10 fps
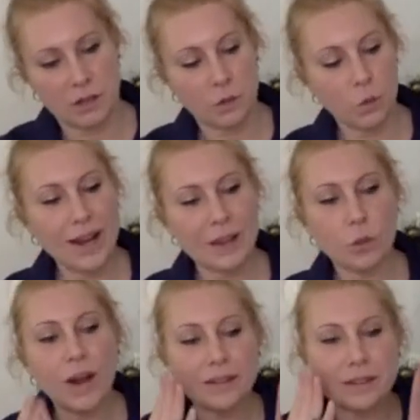The
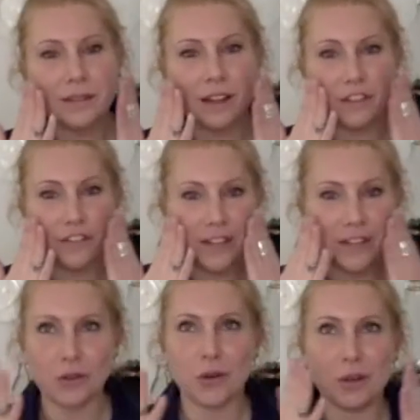wax is like
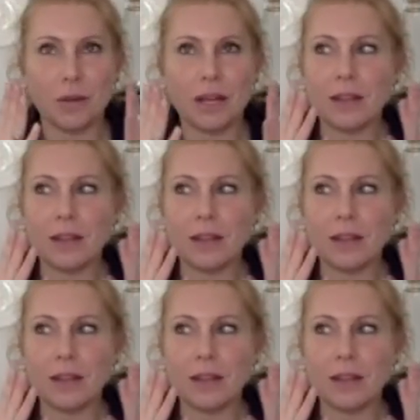face cream.